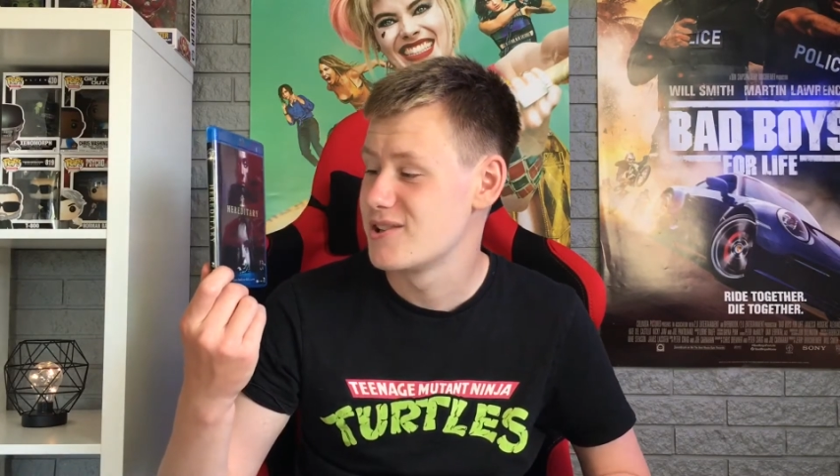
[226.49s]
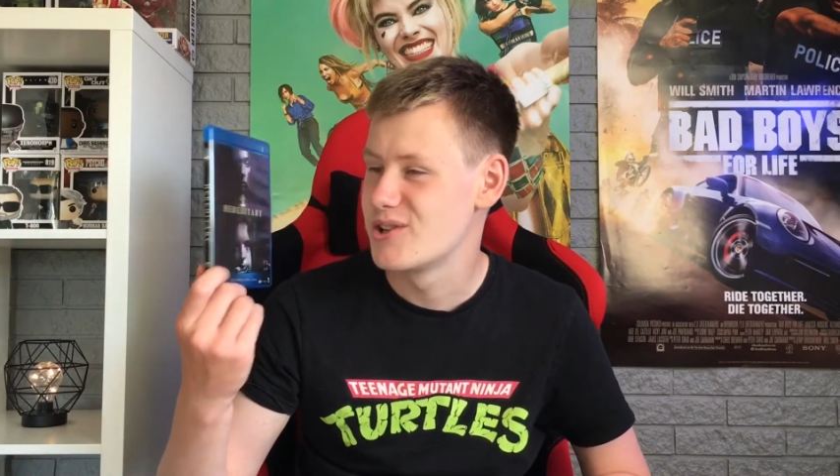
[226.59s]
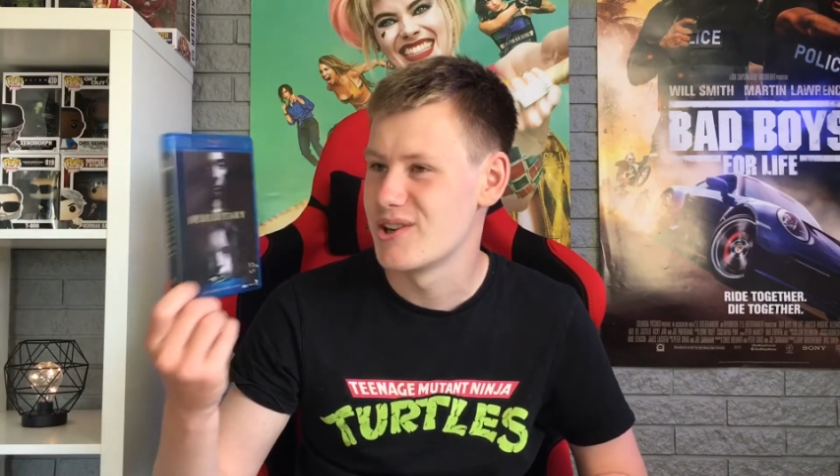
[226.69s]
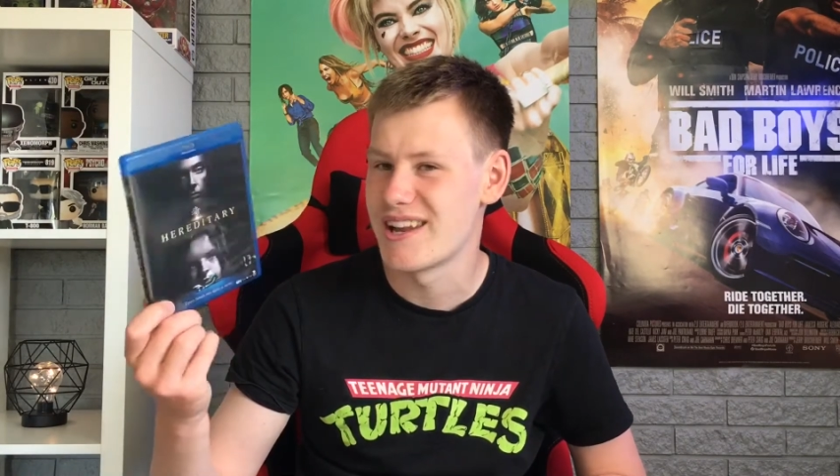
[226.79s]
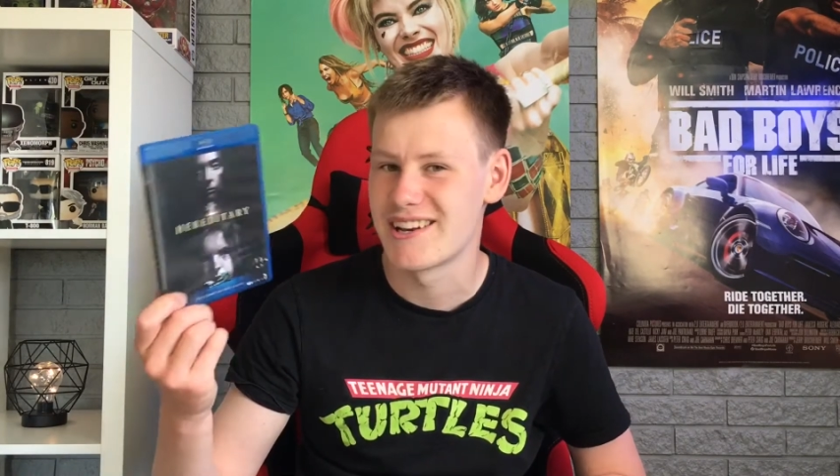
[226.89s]

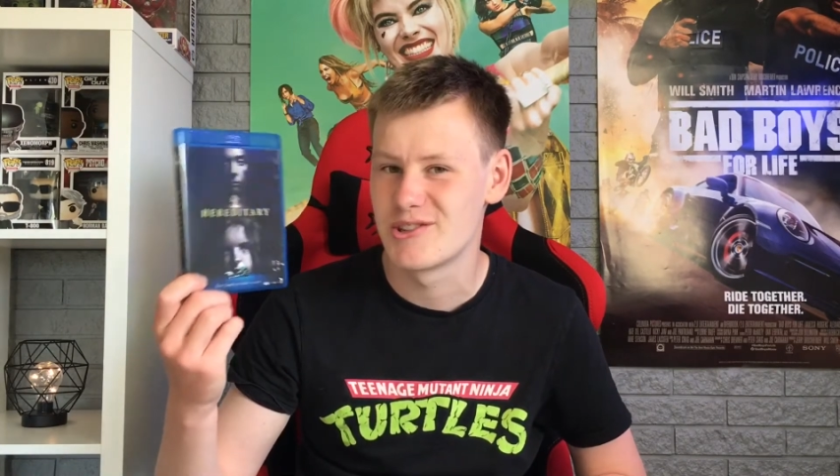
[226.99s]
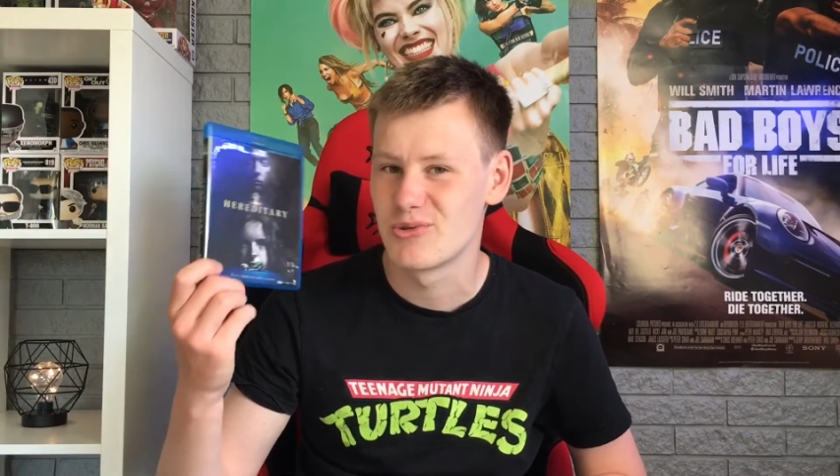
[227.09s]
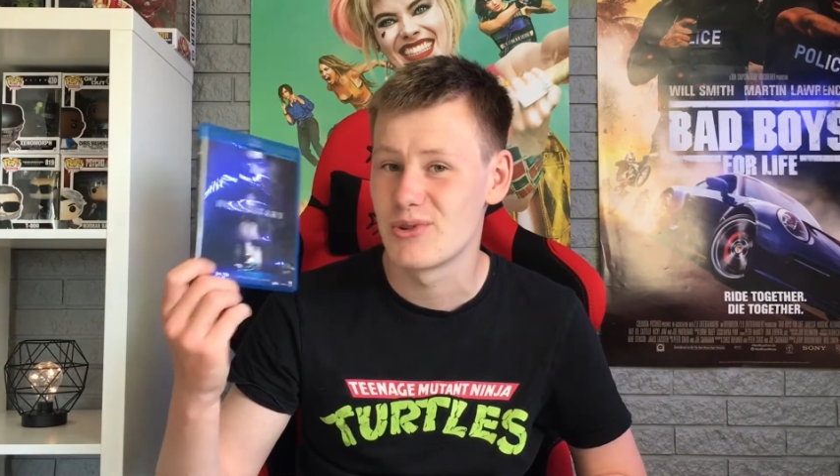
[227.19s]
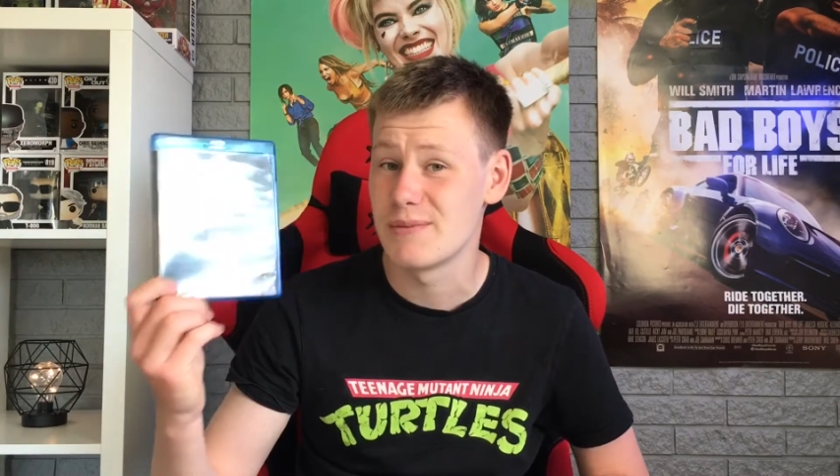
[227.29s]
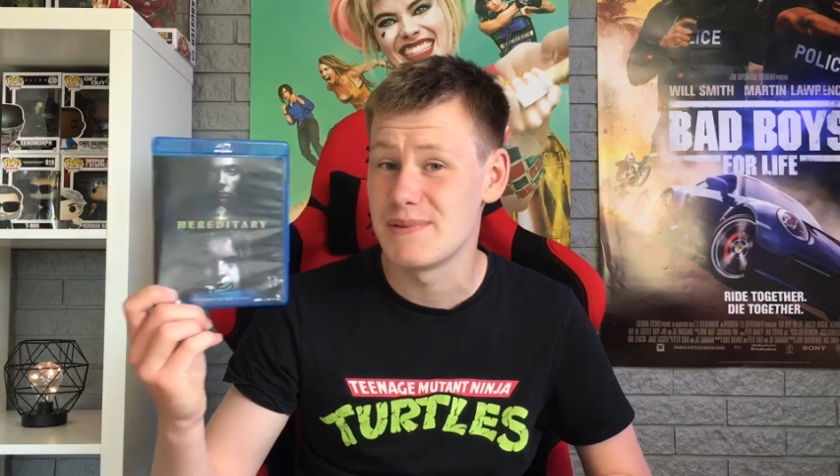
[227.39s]
good and
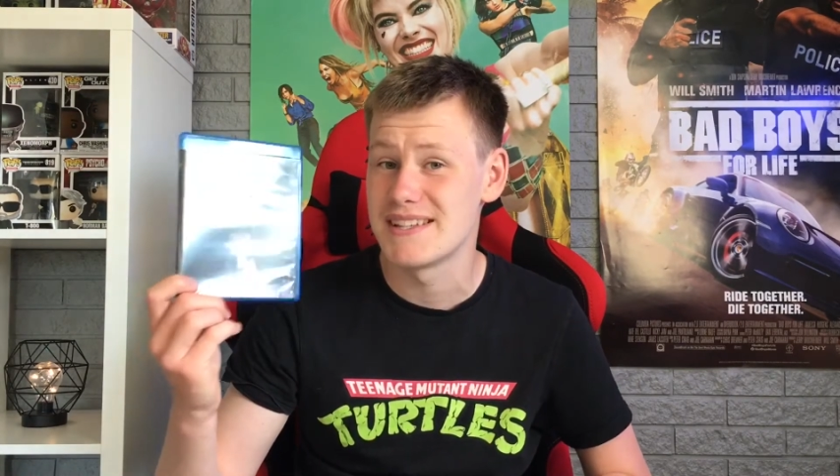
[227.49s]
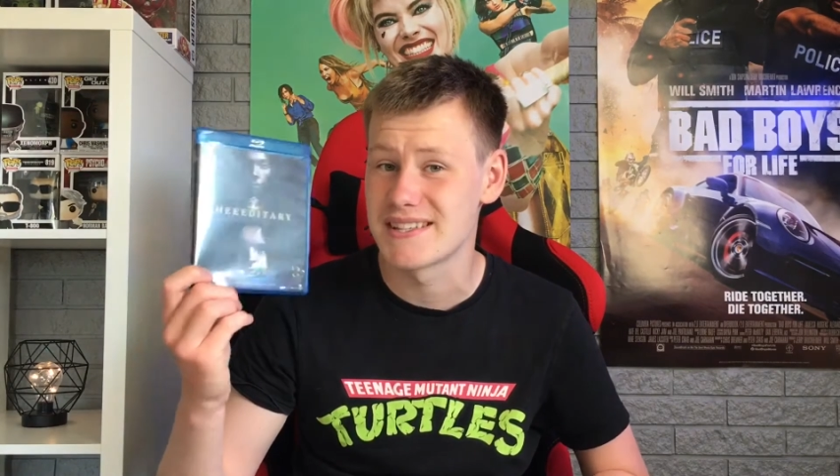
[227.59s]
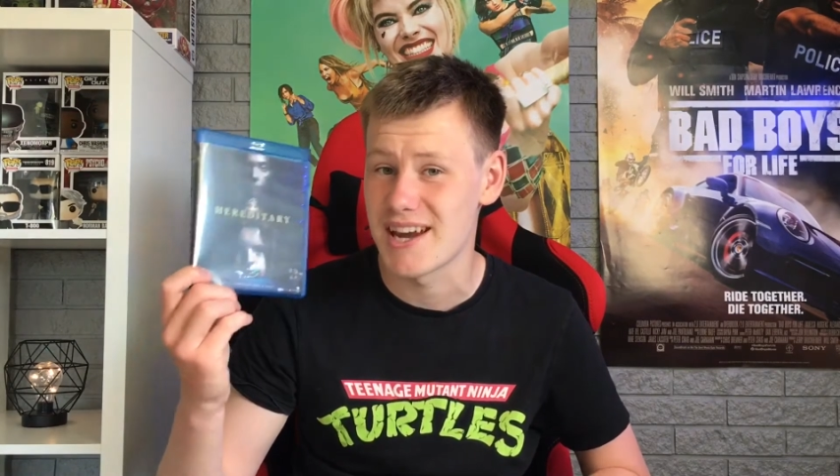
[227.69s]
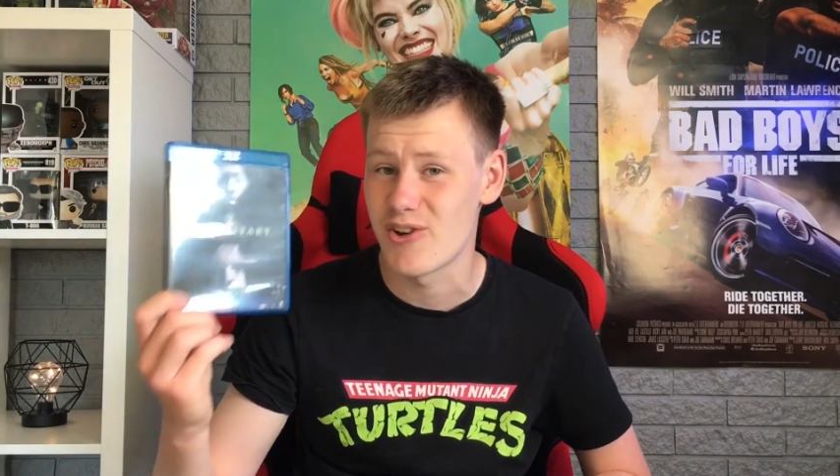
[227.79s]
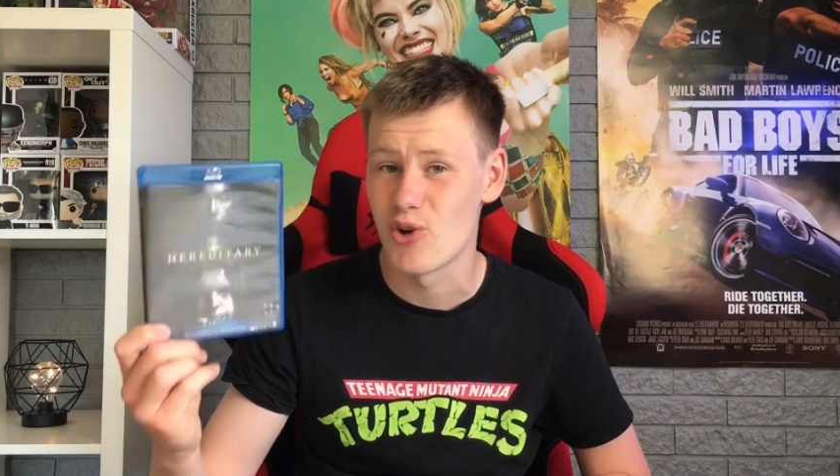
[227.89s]
creepy,
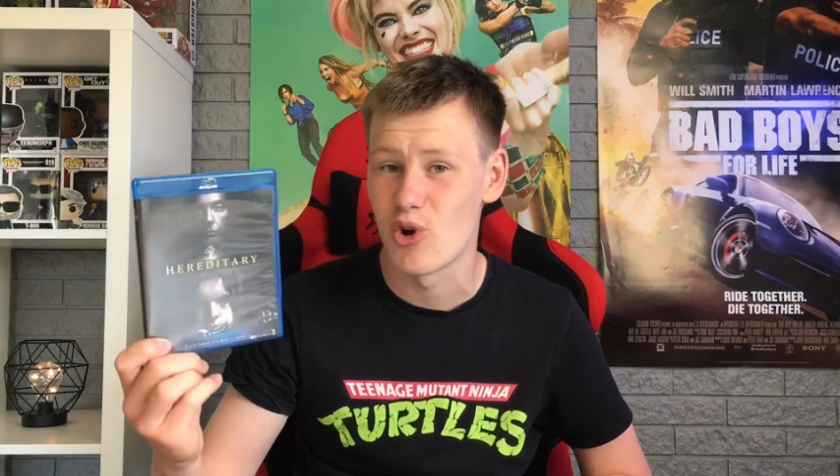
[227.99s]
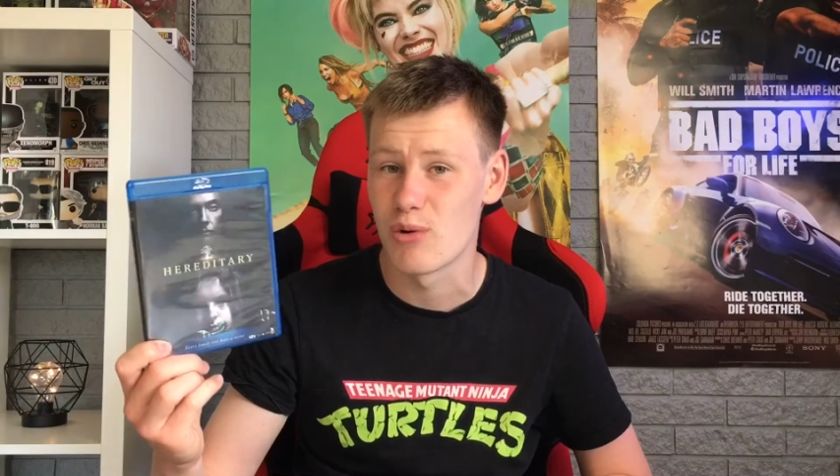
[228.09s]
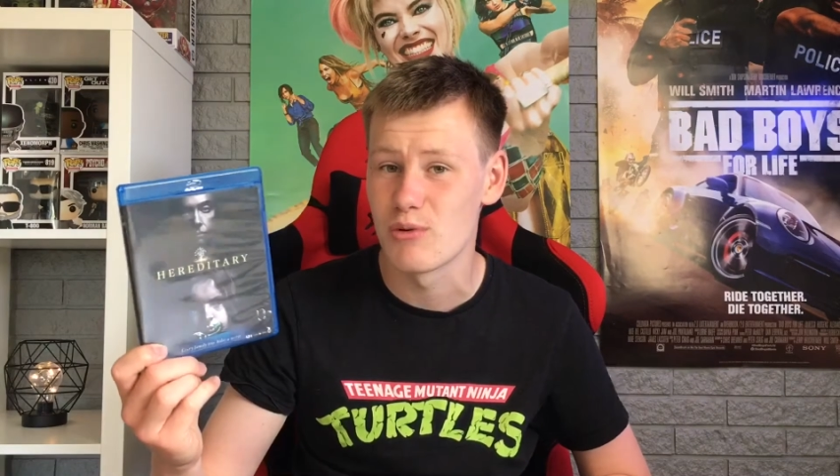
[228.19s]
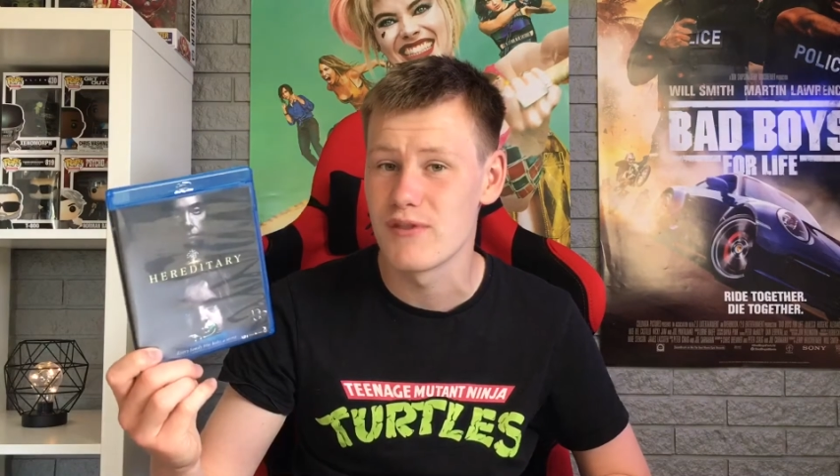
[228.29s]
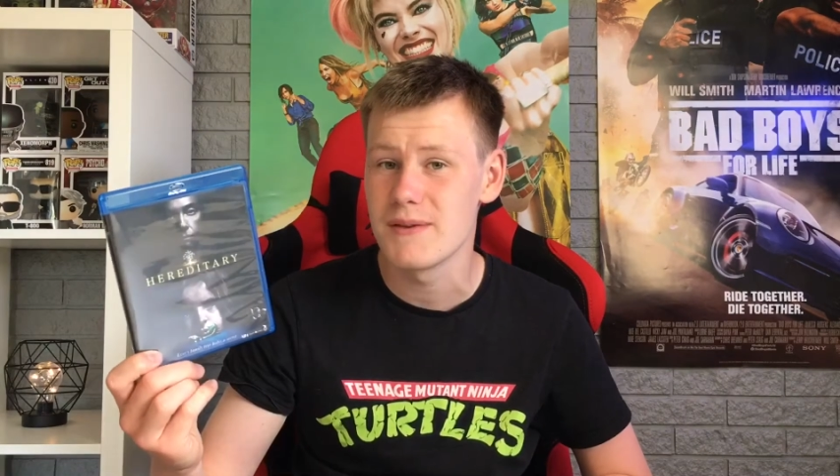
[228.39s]
scary horror
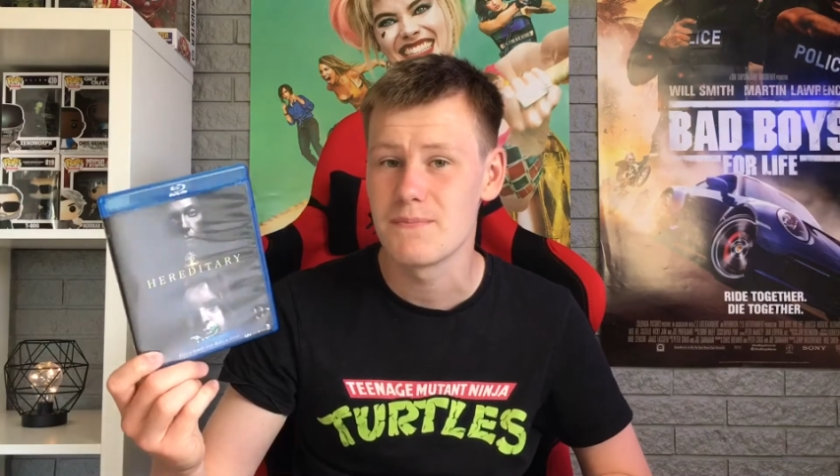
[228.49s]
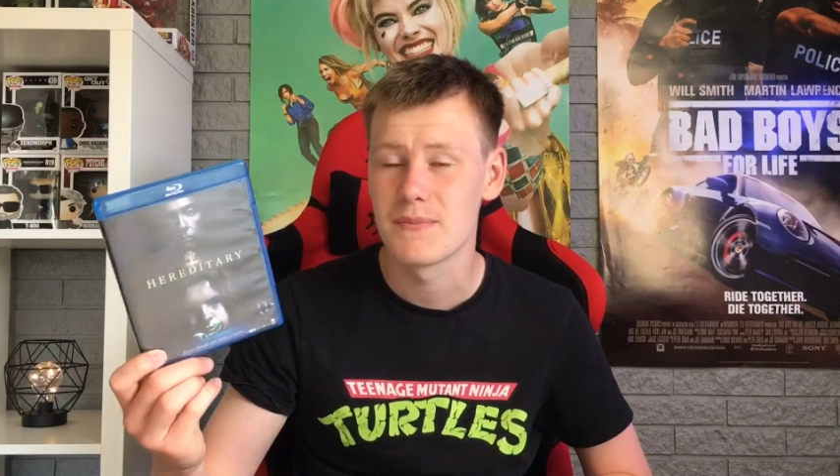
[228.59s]
movie.